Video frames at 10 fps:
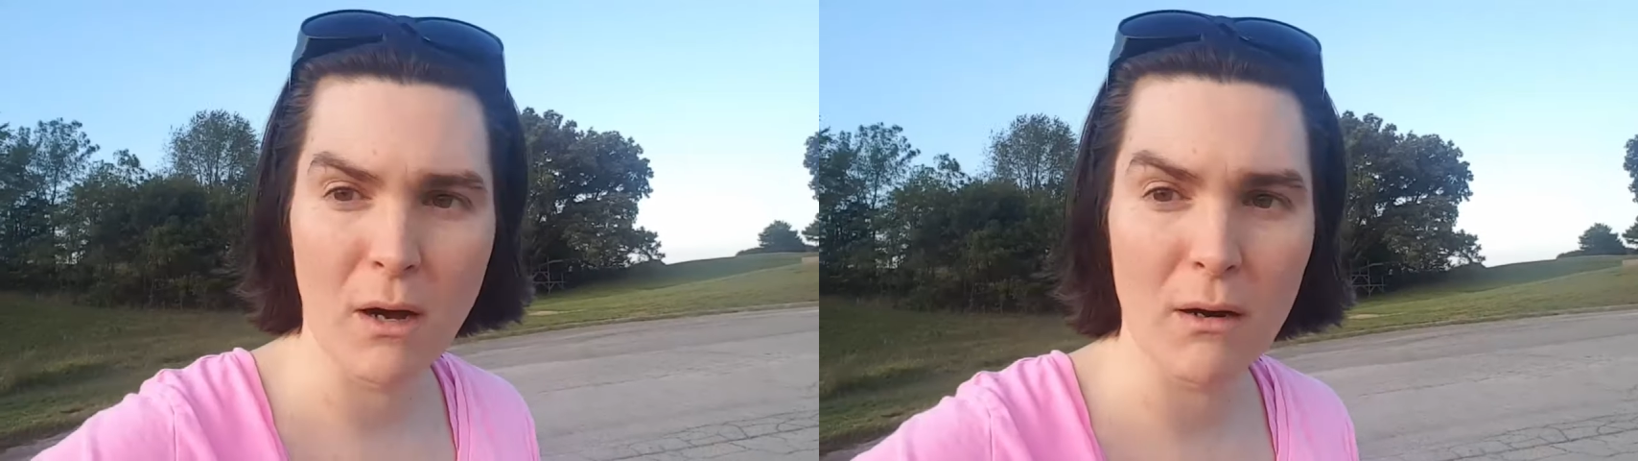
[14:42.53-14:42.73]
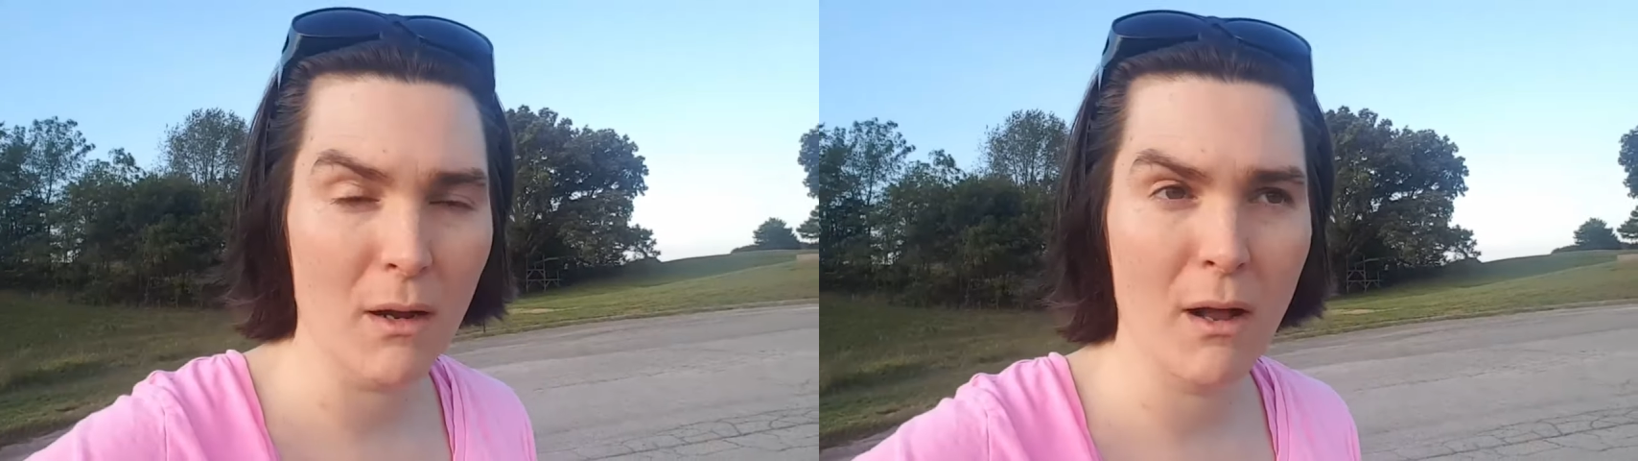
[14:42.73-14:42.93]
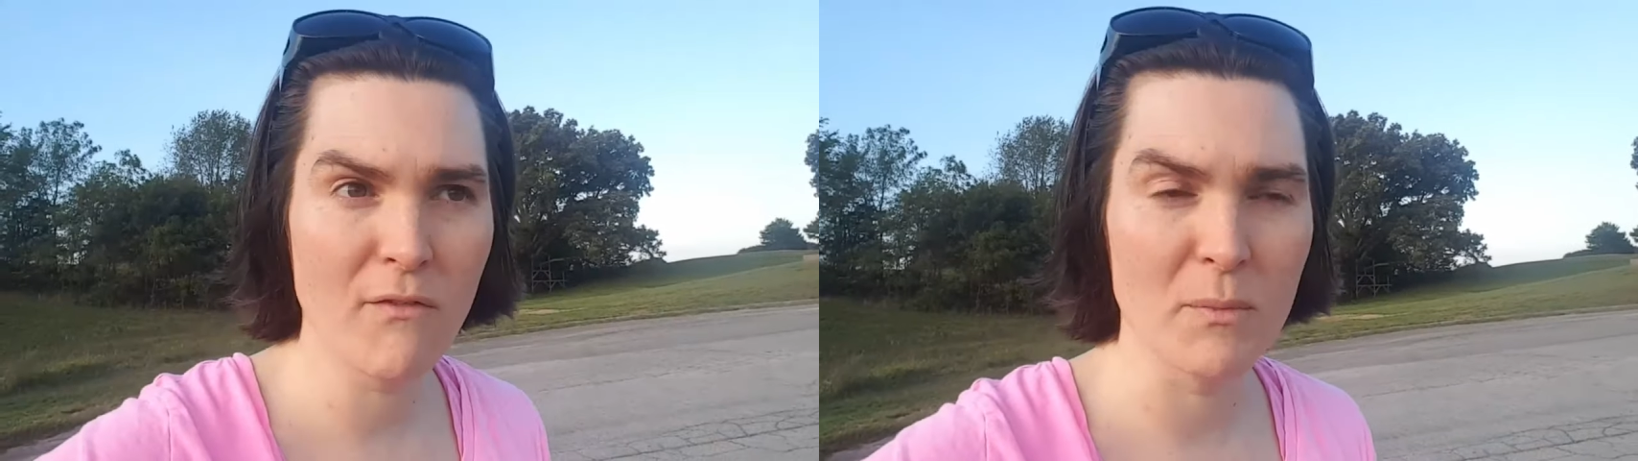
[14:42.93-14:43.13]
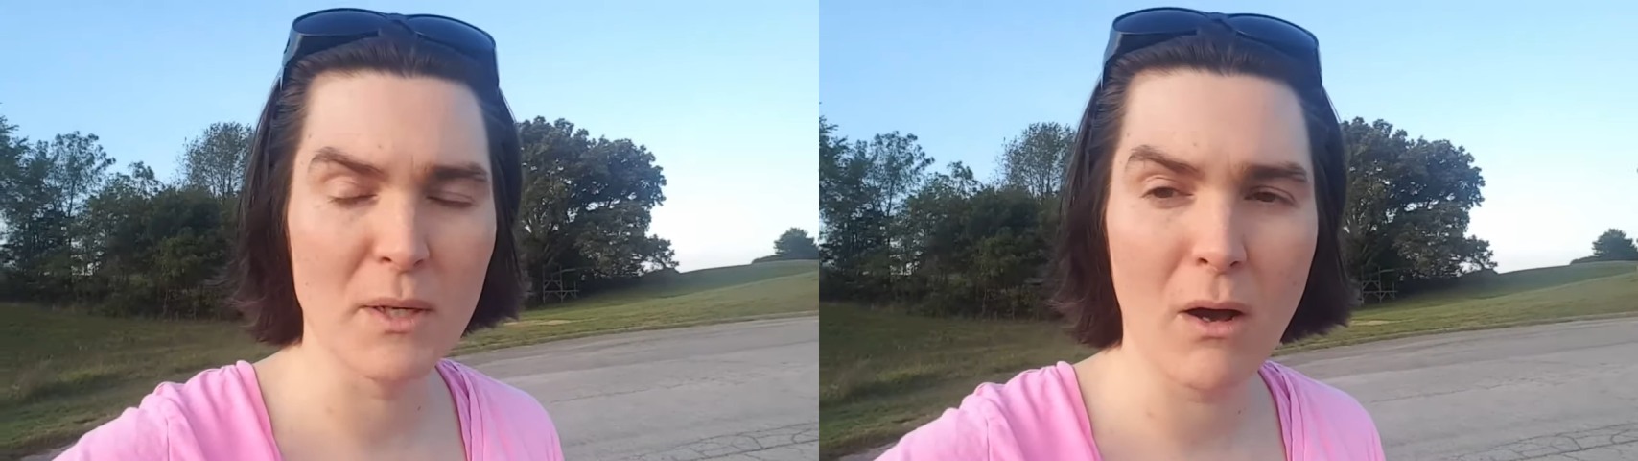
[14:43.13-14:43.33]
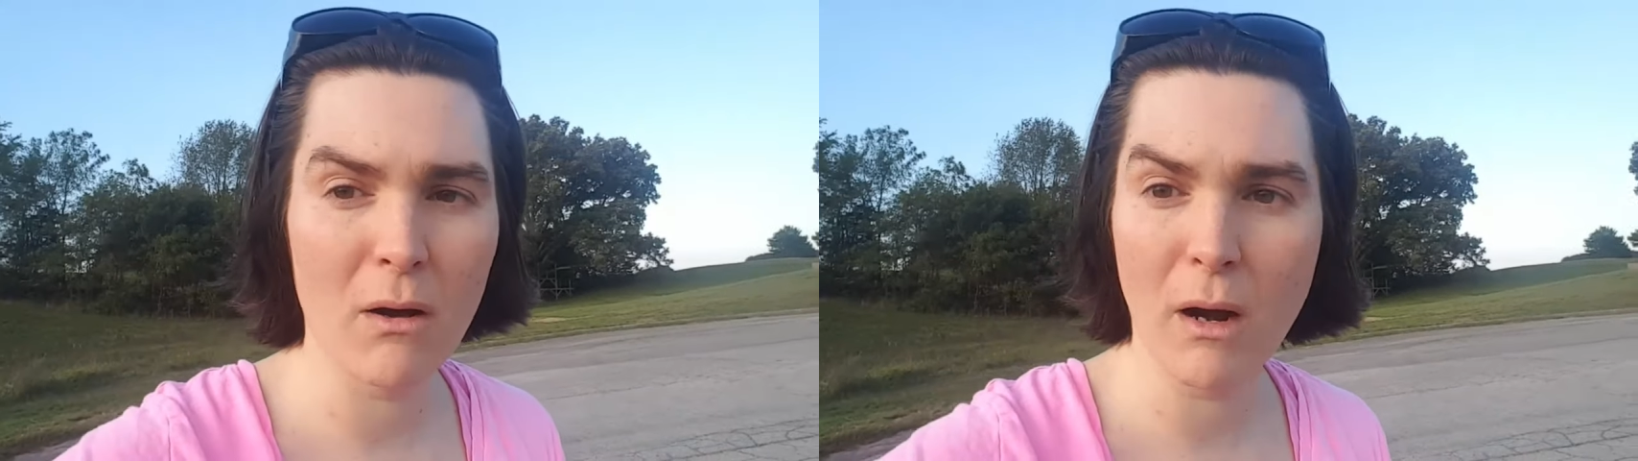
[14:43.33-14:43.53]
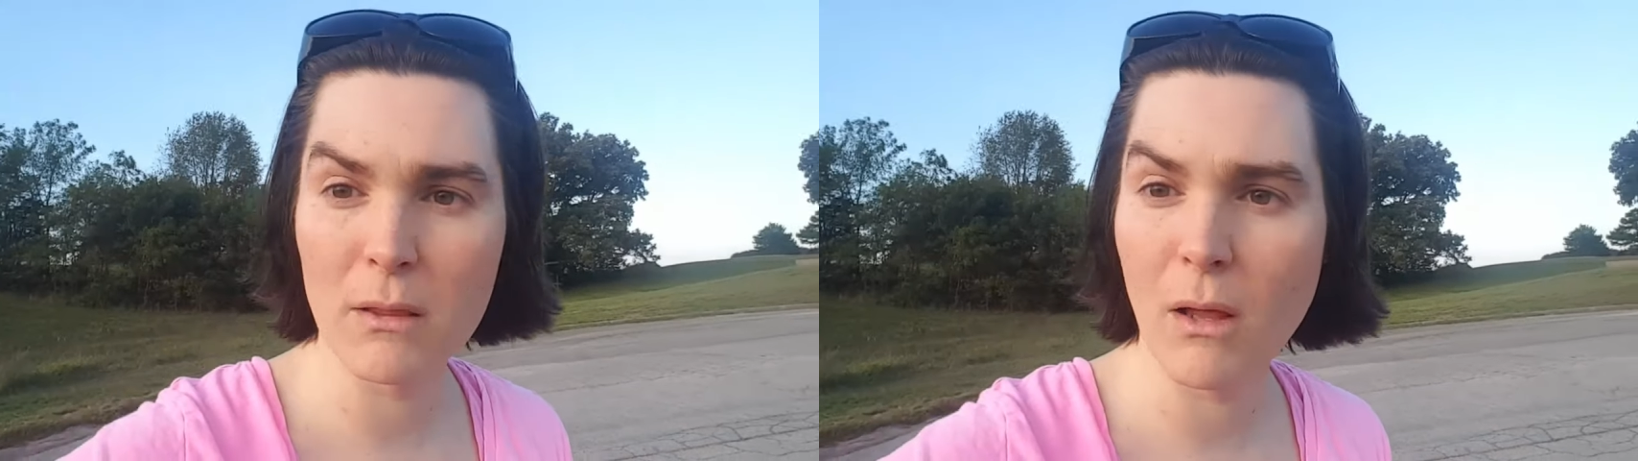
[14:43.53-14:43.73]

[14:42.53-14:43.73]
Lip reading: on our government, on our